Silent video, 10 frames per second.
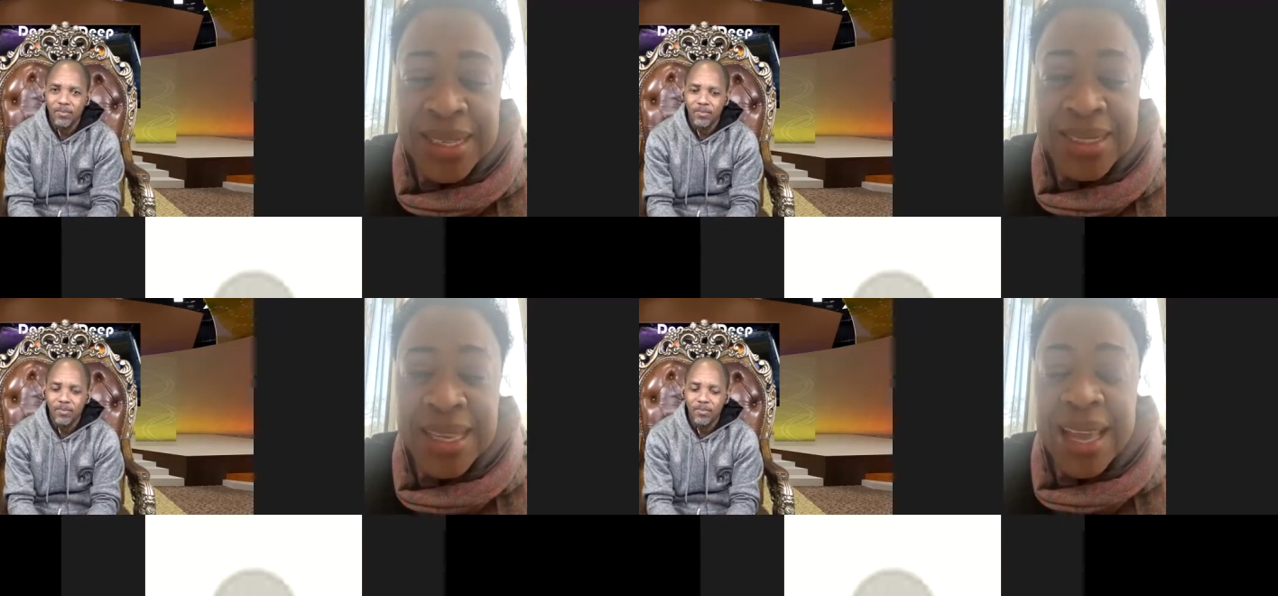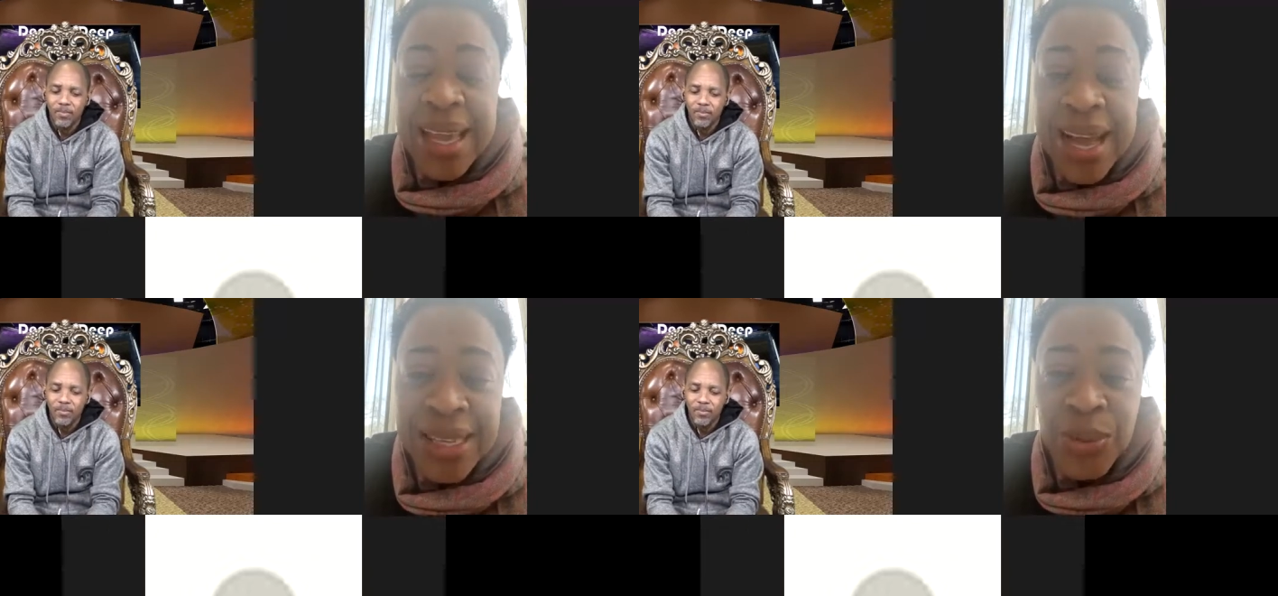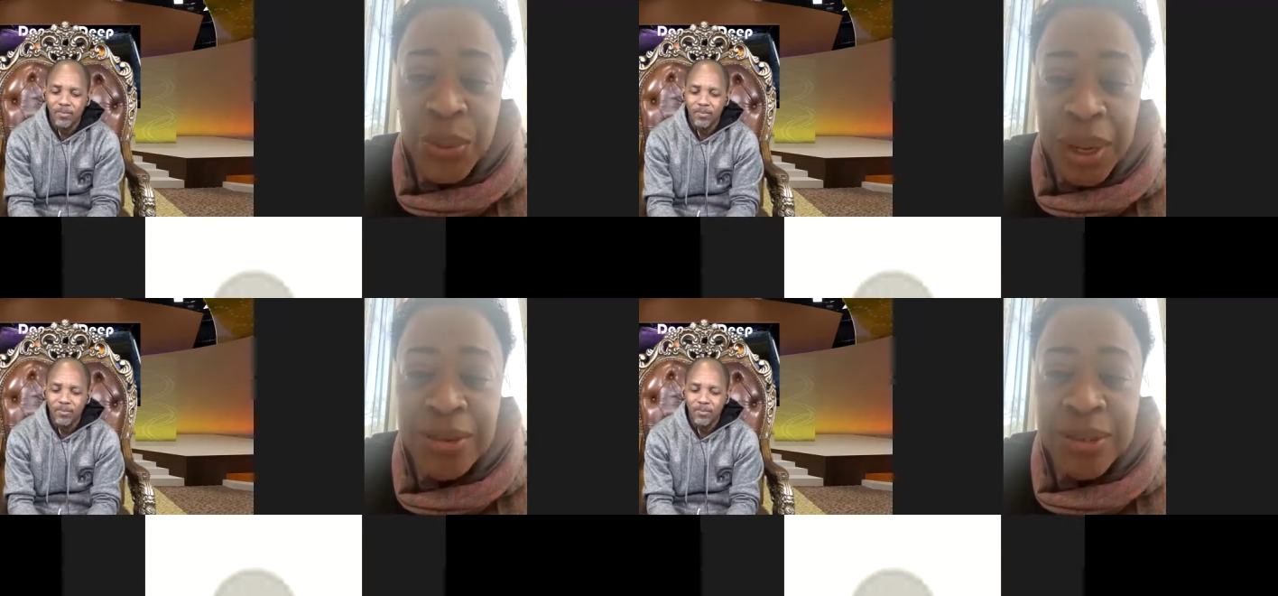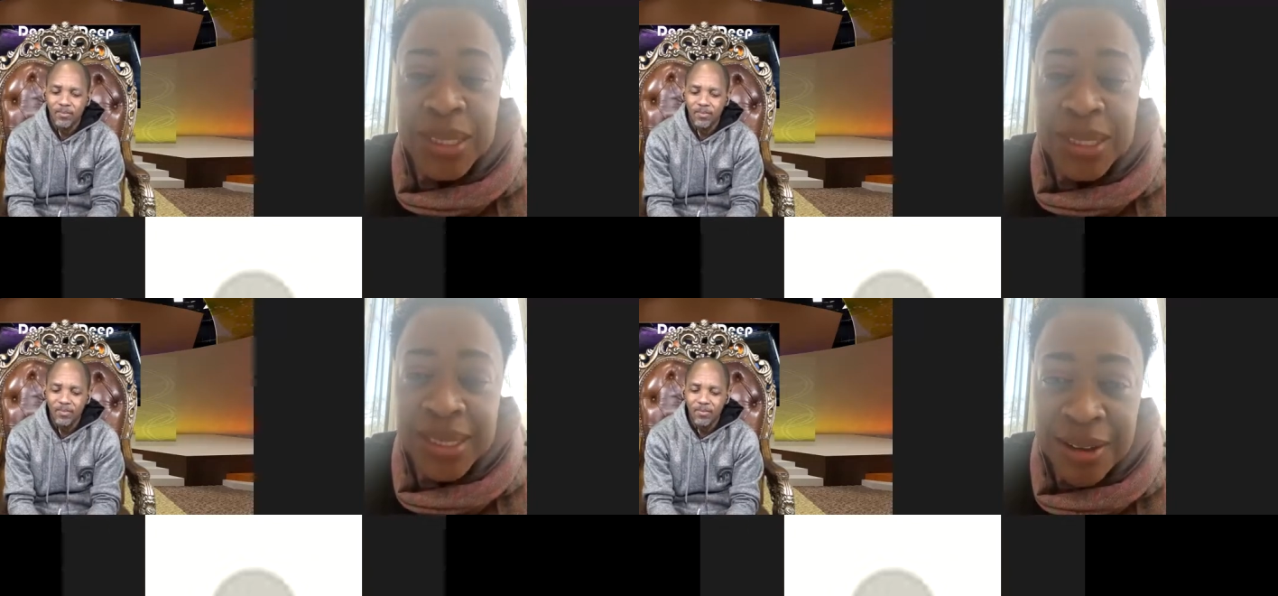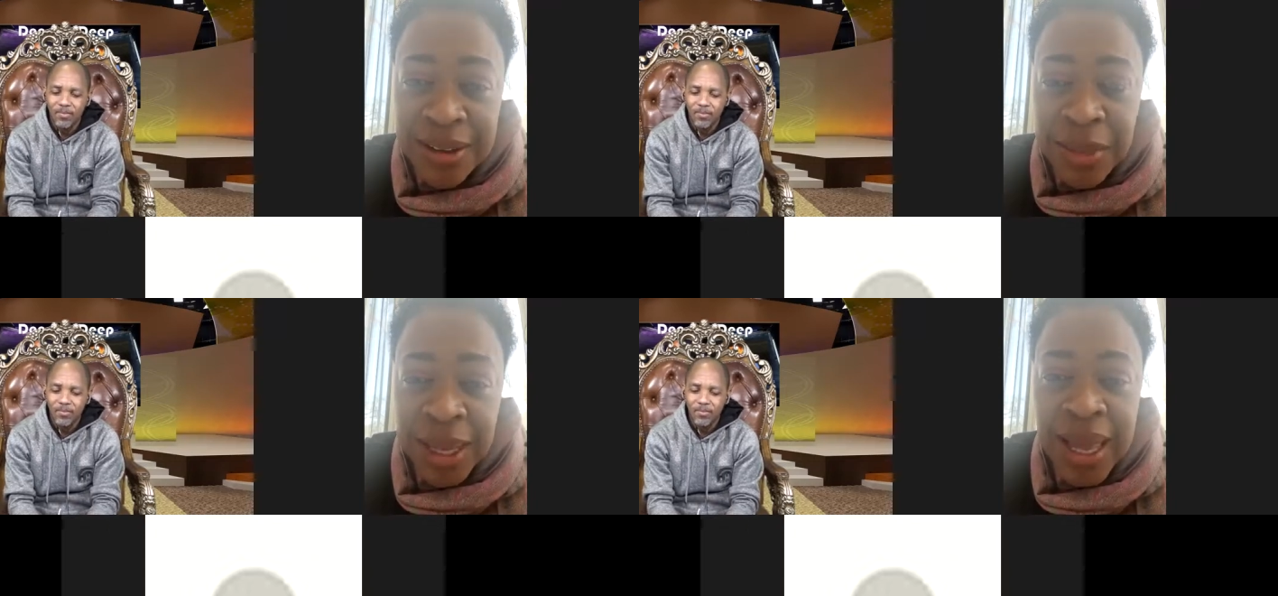Speaker 1: They can't wait to receive
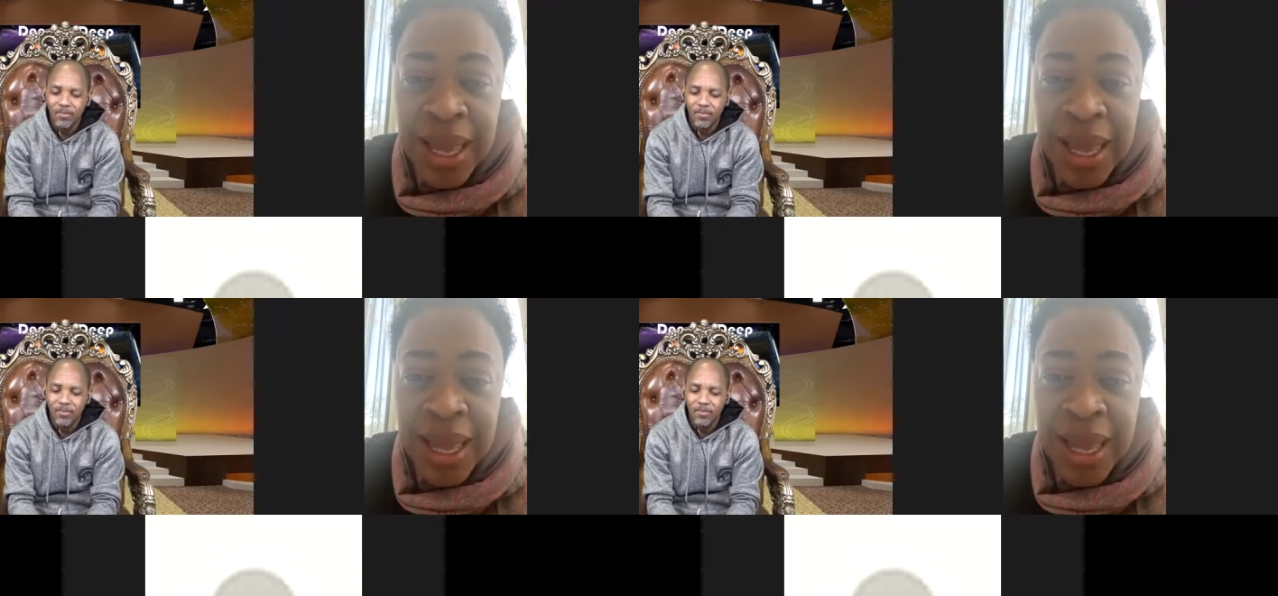me